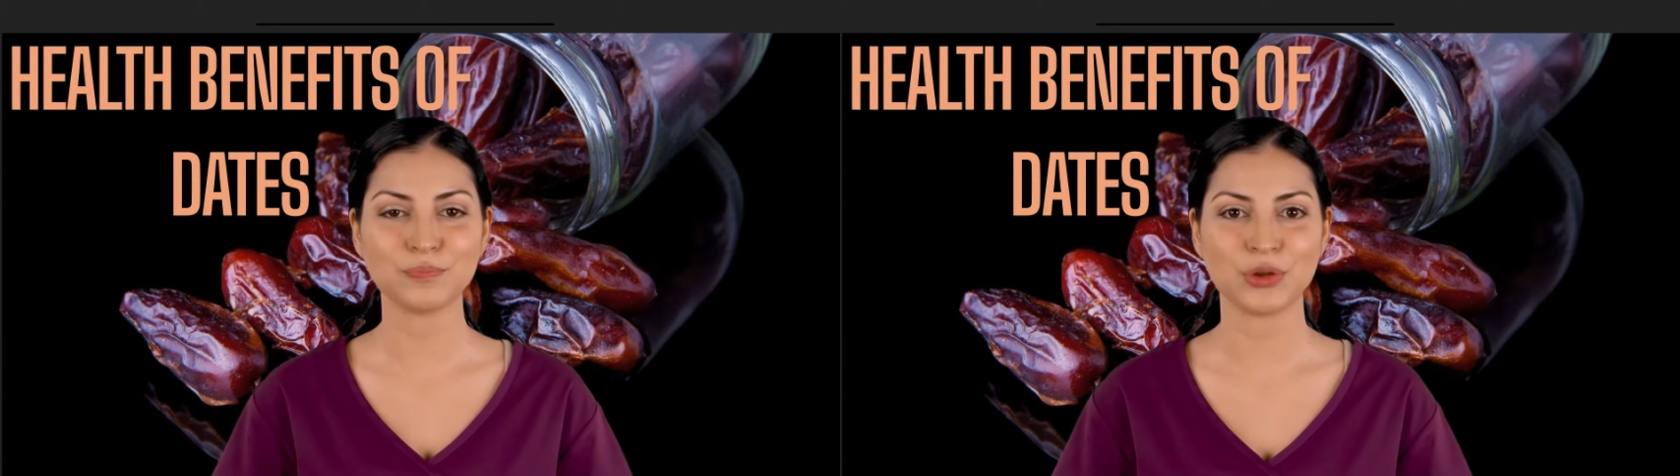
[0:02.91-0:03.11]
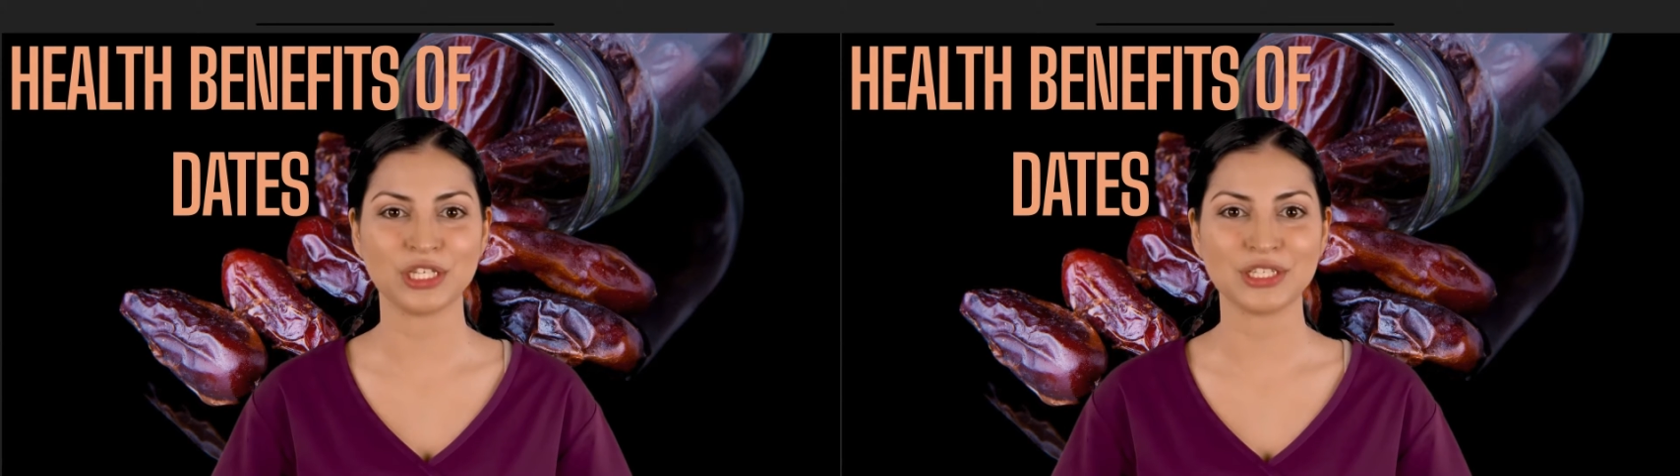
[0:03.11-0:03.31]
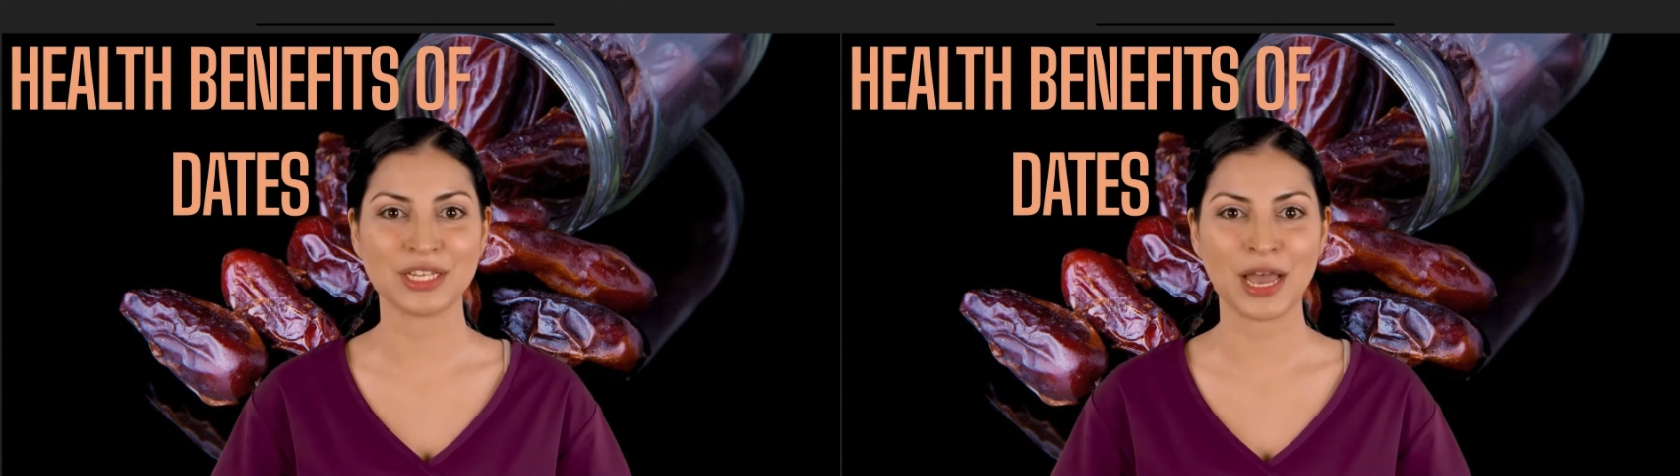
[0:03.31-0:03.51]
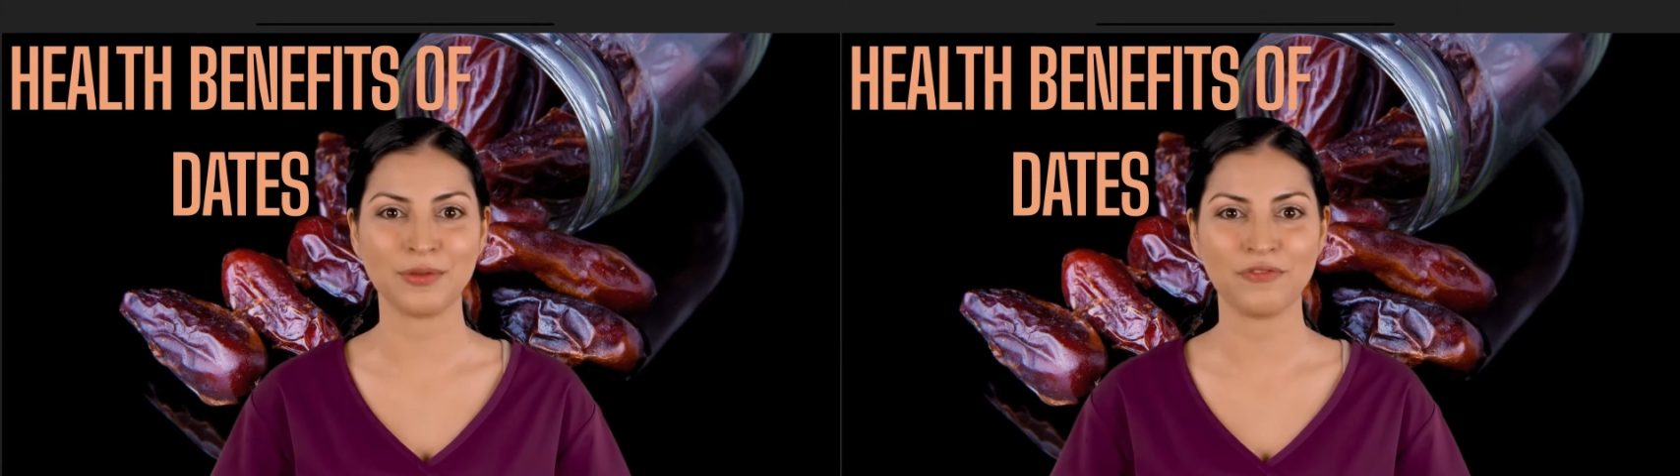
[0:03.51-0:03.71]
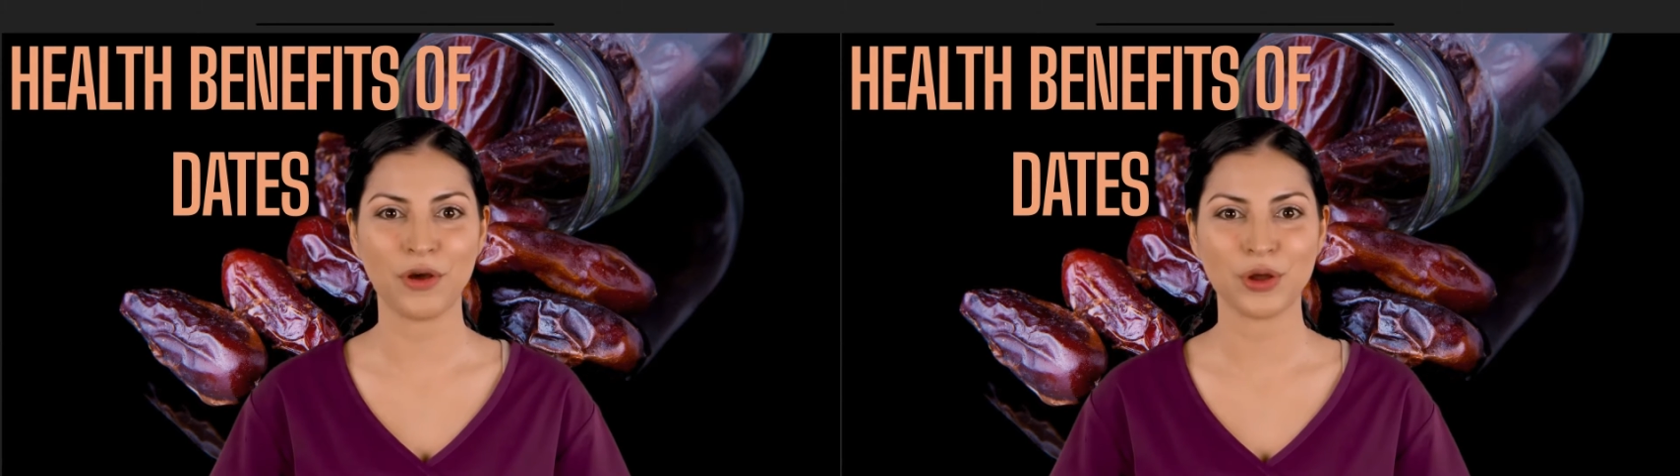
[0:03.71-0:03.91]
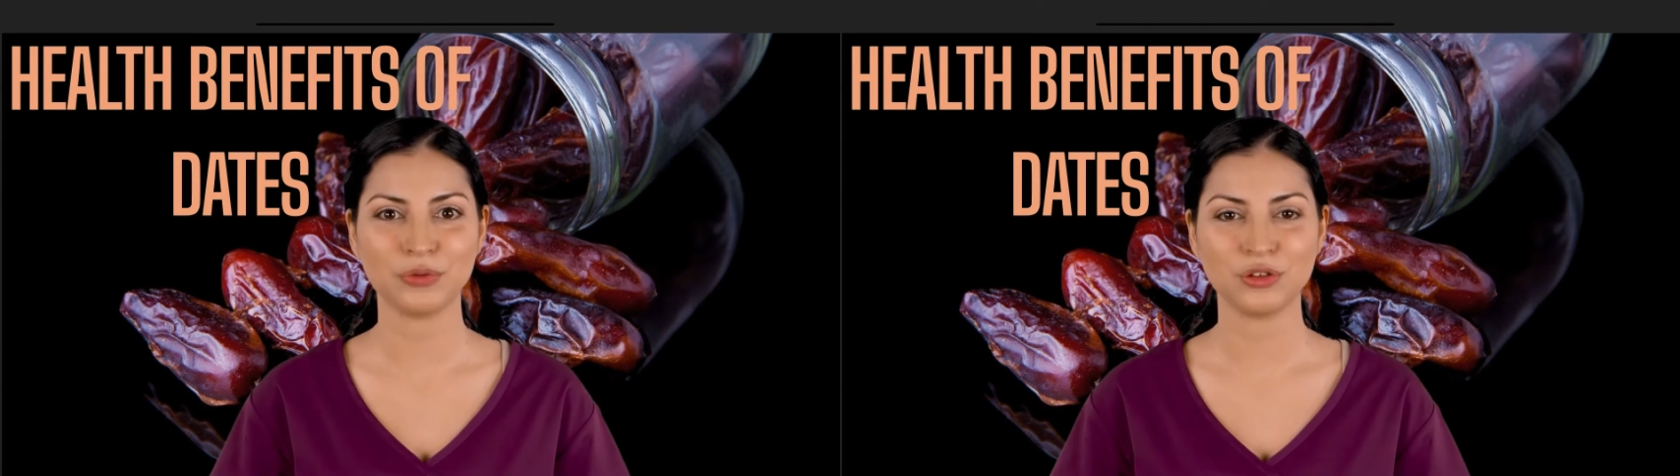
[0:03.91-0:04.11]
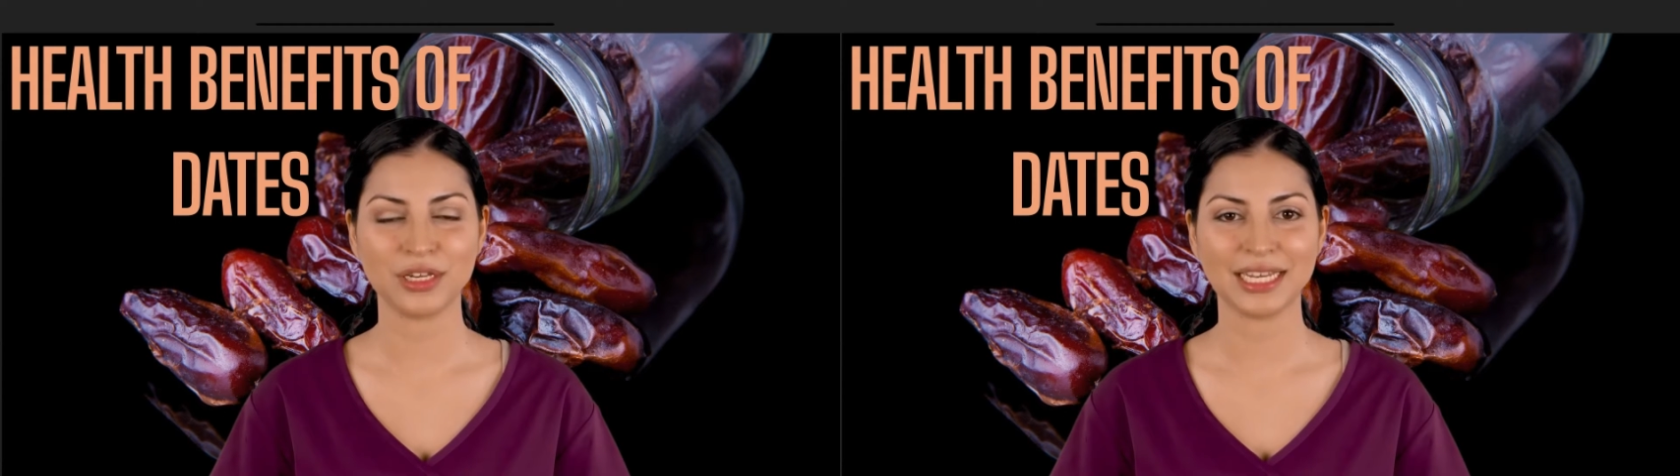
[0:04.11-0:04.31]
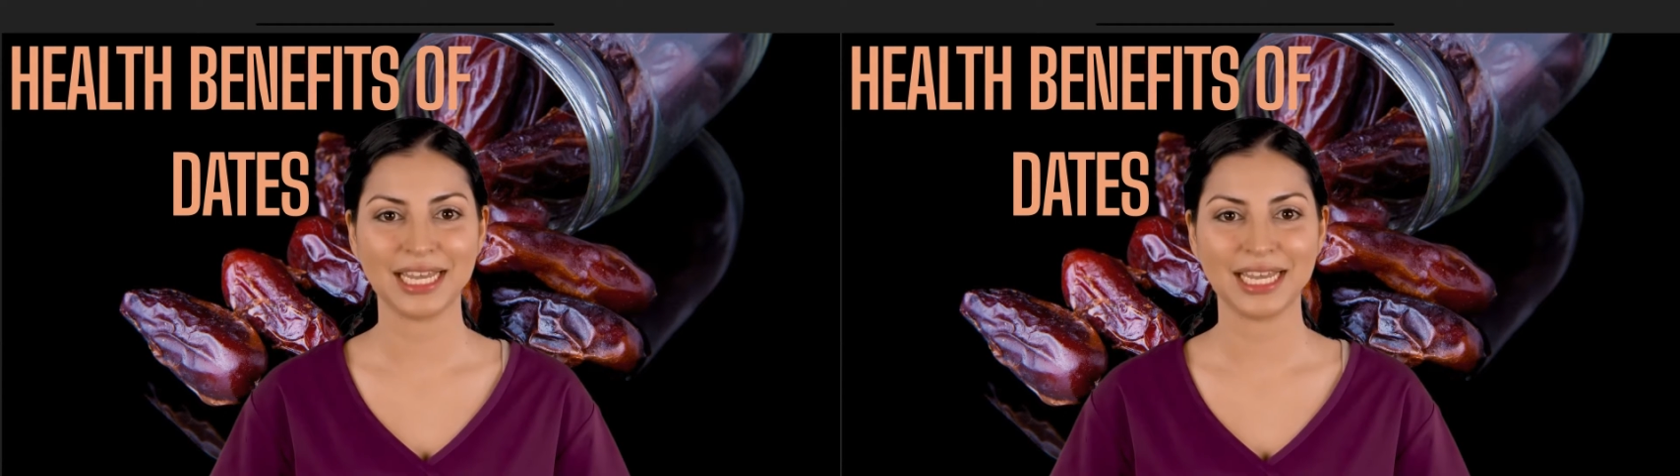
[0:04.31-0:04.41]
which is a type of palm tree